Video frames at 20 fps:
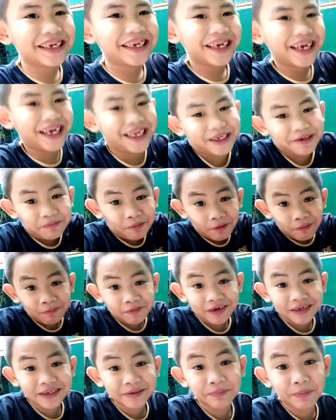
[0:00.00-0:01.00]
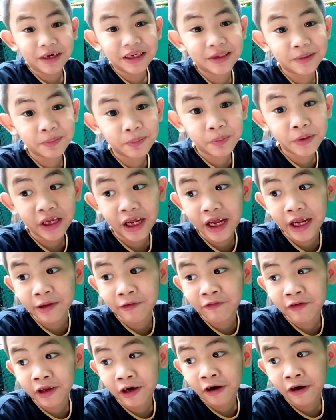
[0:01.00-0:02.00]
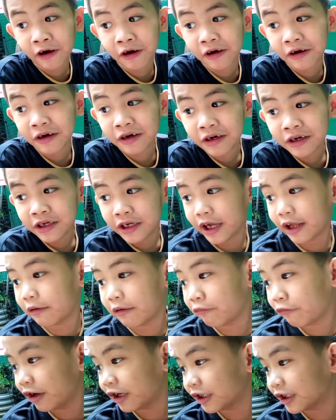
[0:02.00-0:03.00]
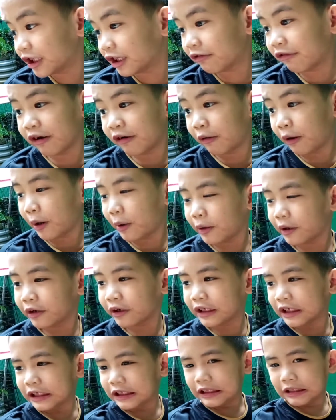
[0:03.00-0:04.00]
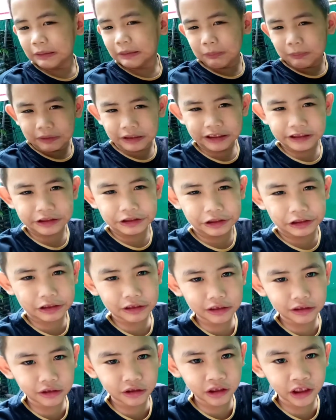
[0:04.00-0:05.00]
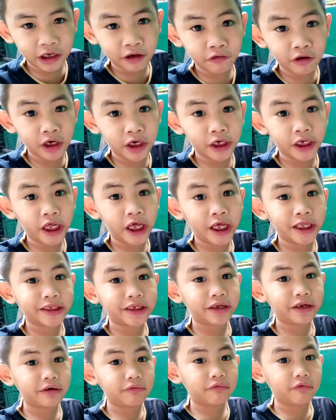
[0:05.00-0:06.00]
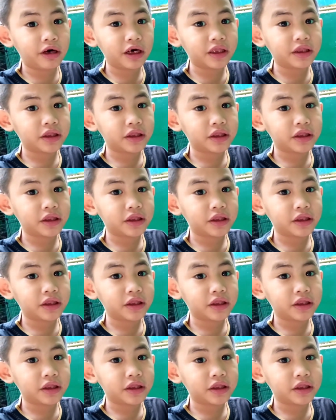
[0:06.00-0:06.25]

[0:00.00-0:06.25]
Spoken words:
it's primitive sponge behavior. And when Squidward plays the clarinet, you know what?